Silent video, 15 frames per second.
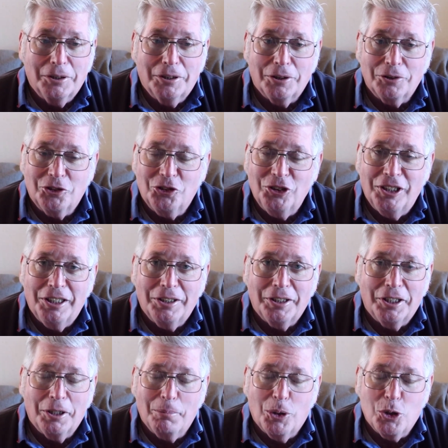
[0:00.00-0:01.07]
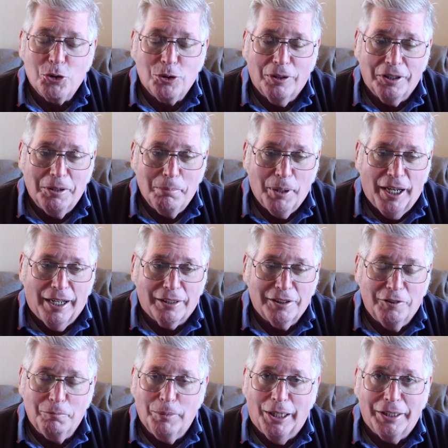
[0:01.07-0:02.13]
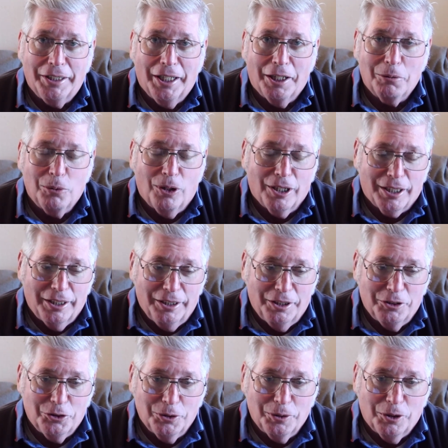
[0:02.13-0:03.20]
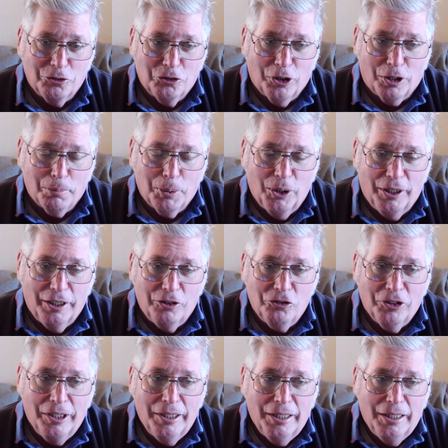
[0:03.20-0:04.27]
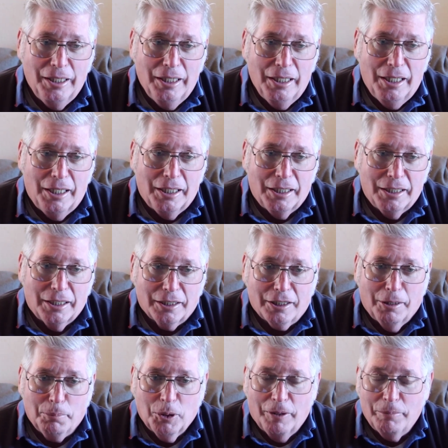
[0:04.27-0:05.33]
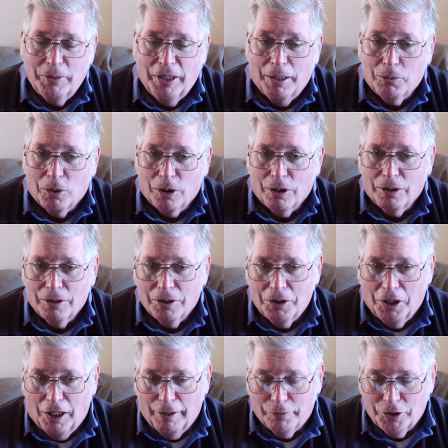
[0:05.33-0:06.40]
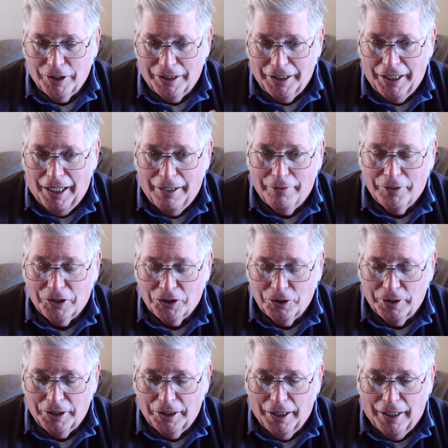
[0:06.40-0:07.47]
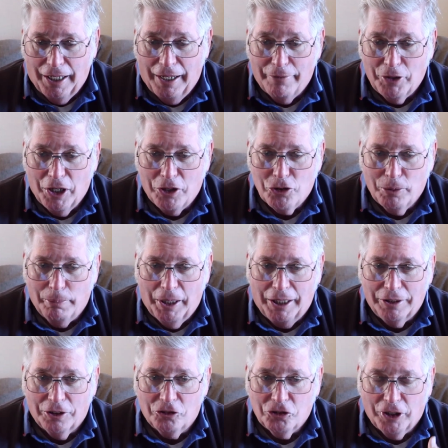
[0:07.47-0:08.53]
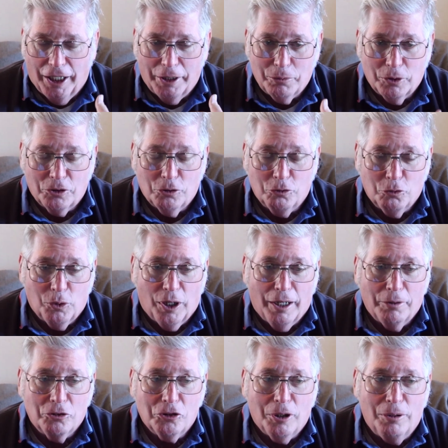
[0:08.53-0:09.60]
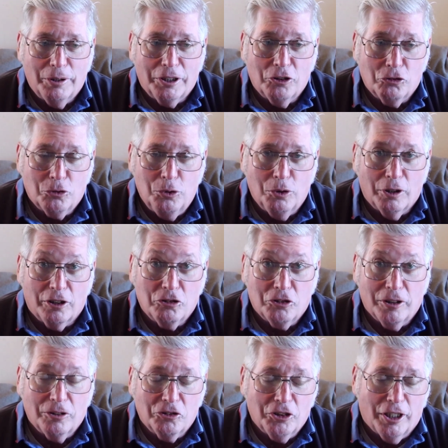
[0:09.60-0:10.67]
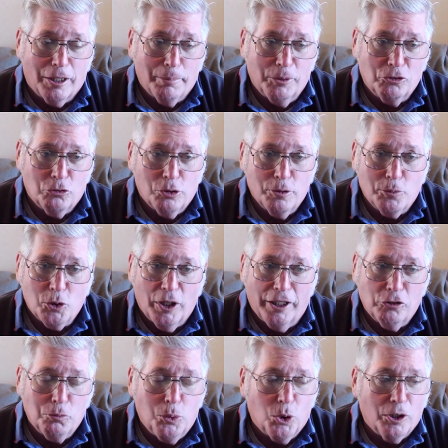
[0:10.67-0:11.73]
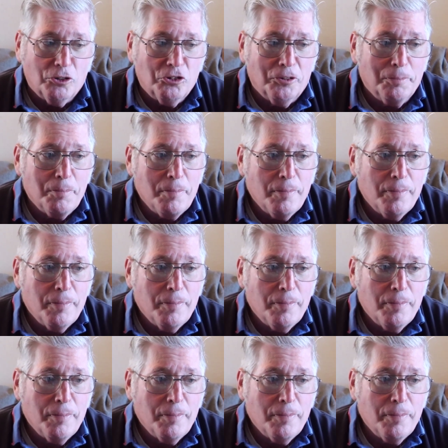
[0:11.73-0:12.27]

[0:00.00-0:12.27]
to see the emotional impact of my dad walking into those airplanes. A couple of them that were off to the aviation maintenance side, which is where I was going to school, are still set up as troop transports.